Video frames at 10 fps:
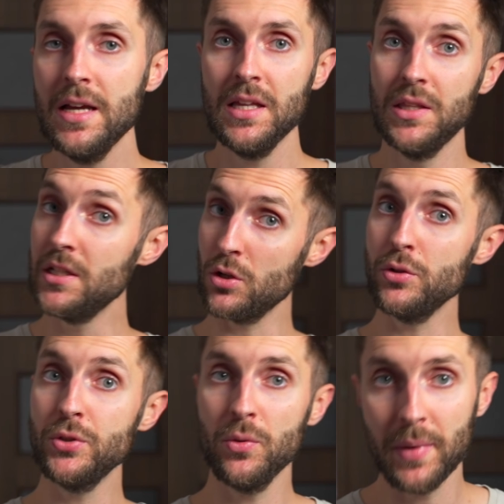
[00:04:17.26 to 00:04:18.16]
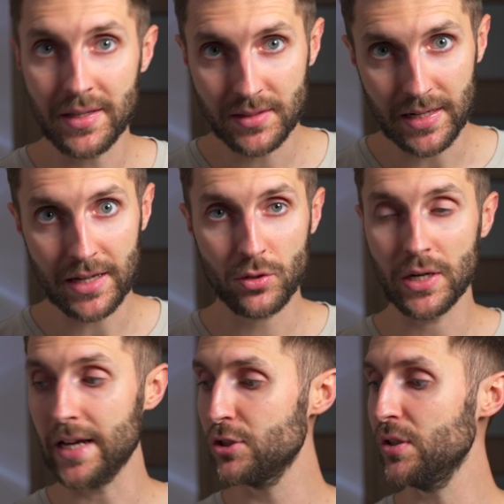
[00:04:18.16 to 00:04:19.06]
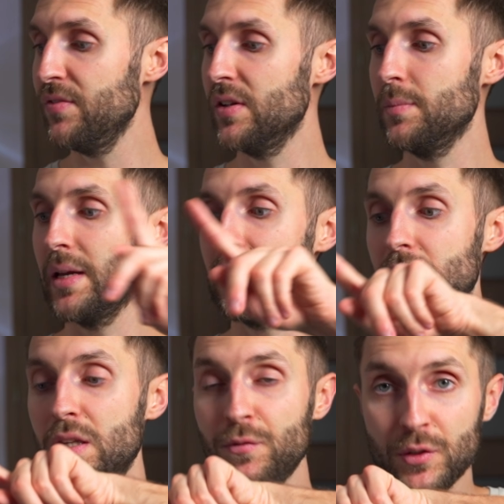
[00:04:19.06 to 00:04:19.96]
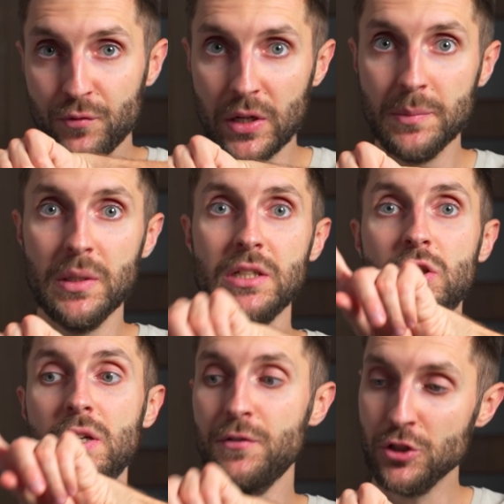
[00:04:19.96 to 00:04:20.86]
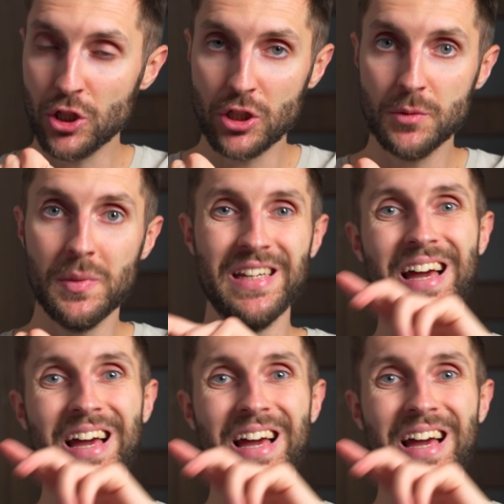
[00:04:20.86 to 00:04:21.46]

This also meant that I could actually film at a different frame rate, different shutter speed,